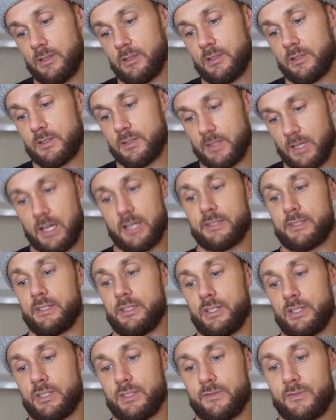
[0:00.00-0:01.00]

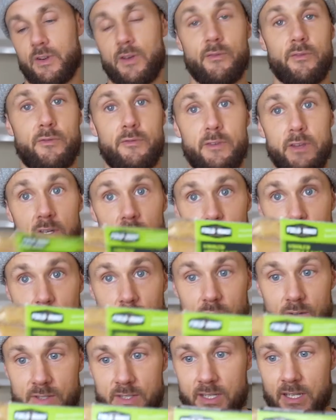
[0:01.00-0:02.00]
sausages from Field
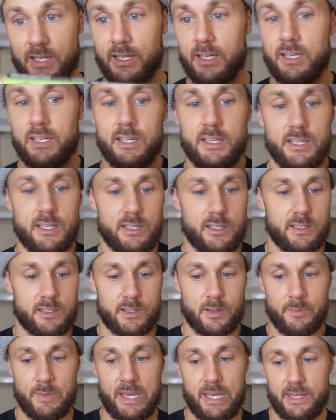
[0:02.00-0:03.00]
Roast.
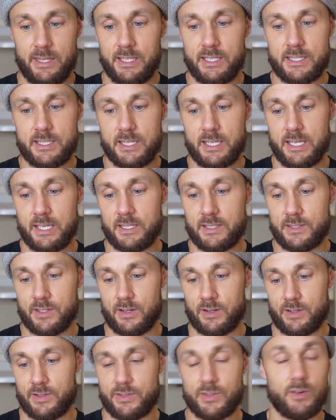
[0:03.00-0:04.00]
So man, these things
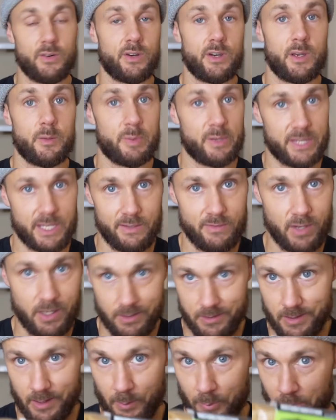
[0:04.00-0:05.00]
are so good, but they've
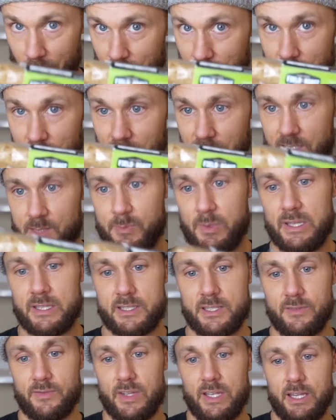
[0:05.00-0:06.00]
gotten like pretty
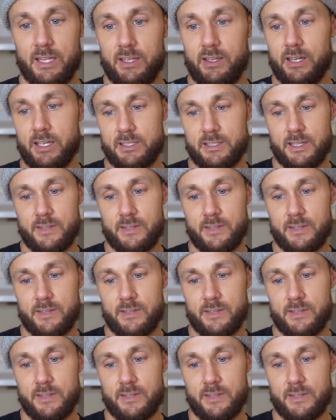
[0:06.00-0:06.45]
expensive lately. You guys will